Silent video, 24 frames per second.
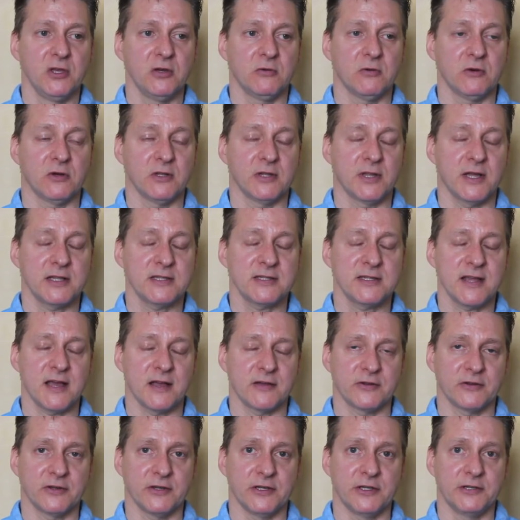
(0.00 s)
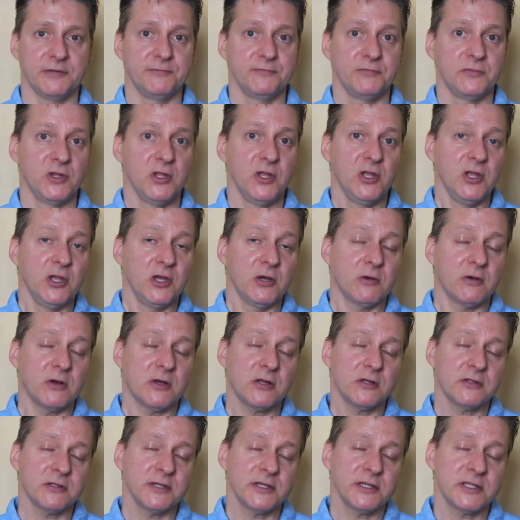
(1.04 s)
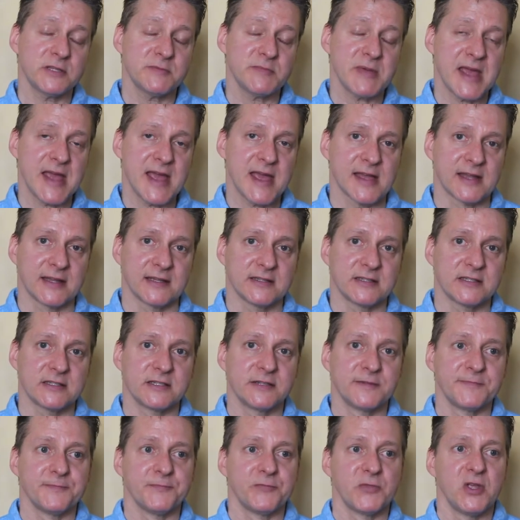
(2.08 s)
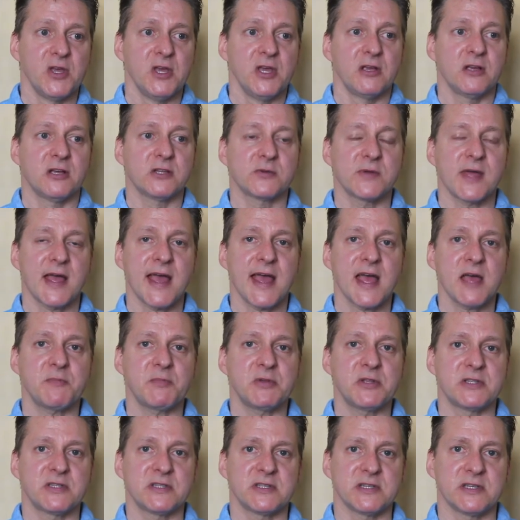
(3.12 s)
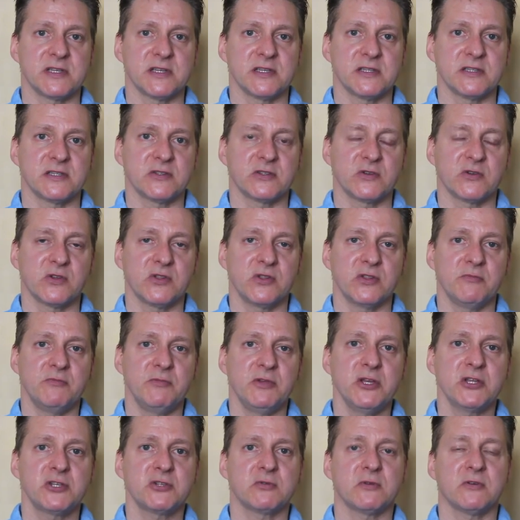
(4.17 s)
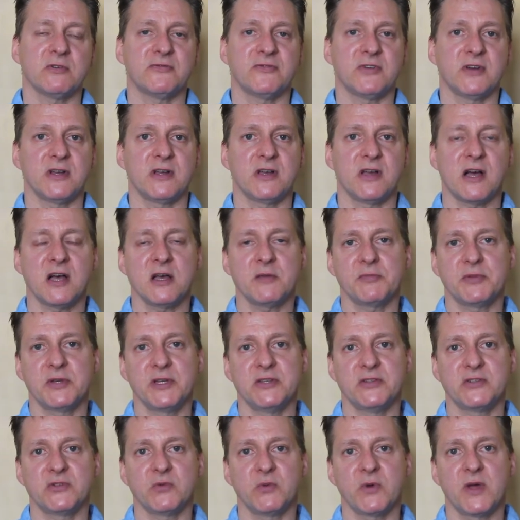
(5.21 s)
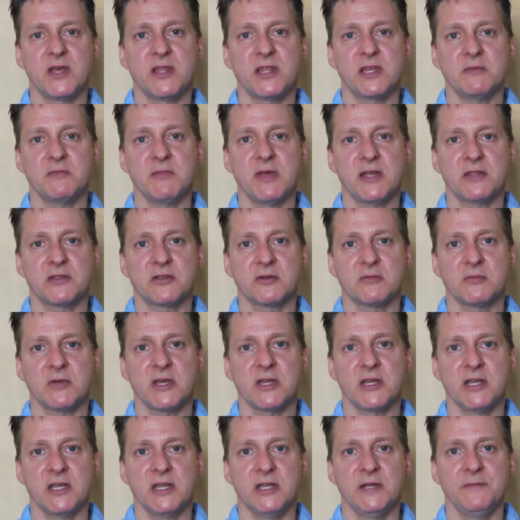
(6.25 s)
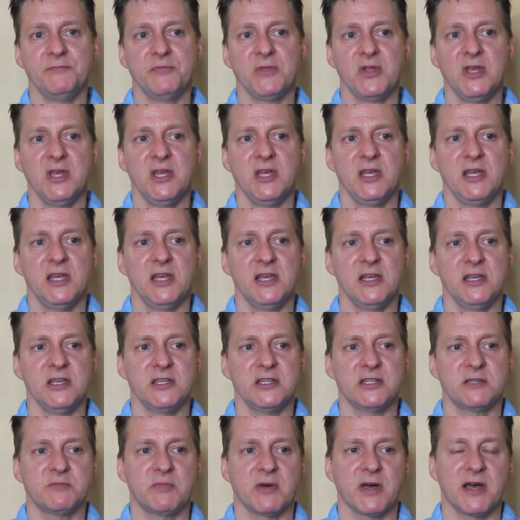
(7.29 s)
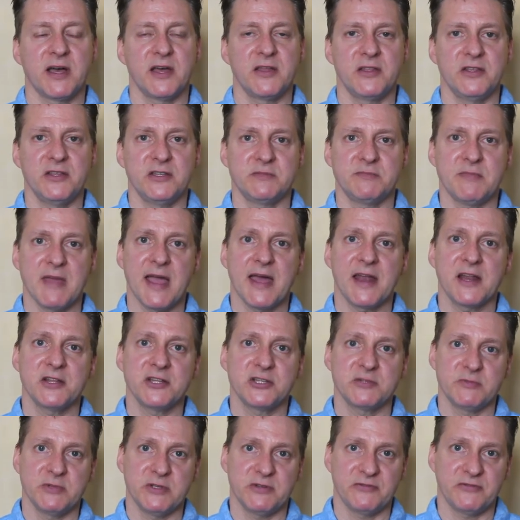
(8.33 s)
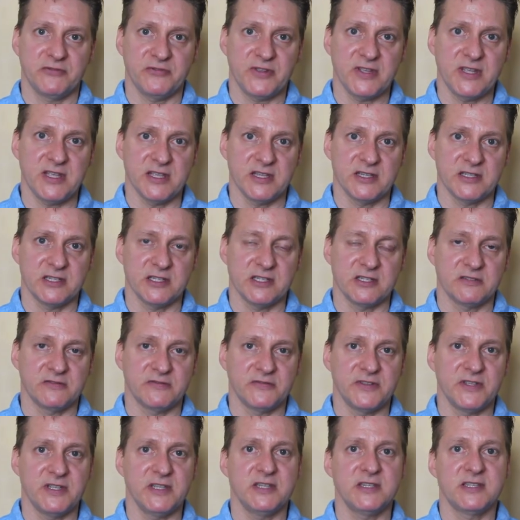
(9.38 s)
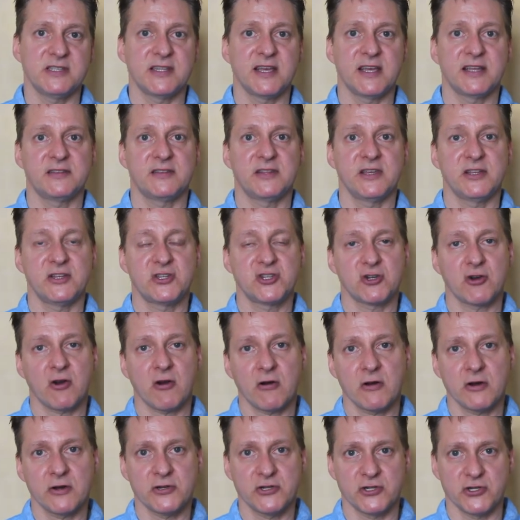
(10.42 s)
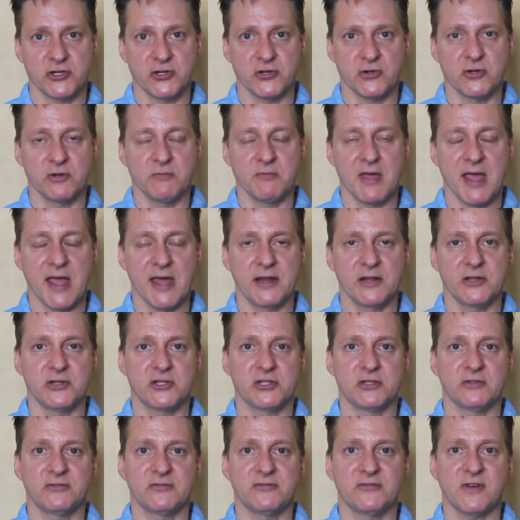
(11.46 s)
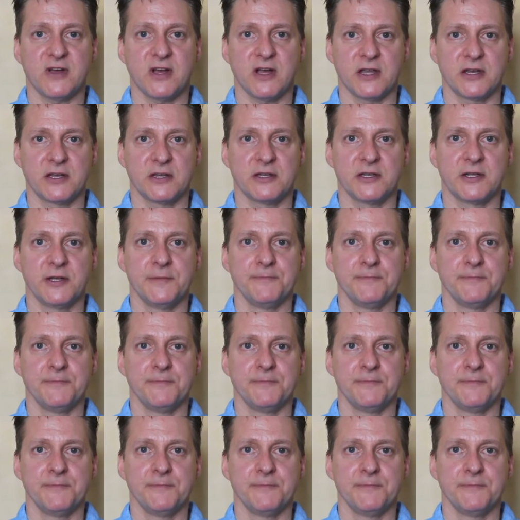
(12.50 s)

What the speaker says: Well, that's not good. Well, it depends. Because what happens is the mutual fund companies, the way they make their money is by these management fees, these fees that they charge you to manage the fund.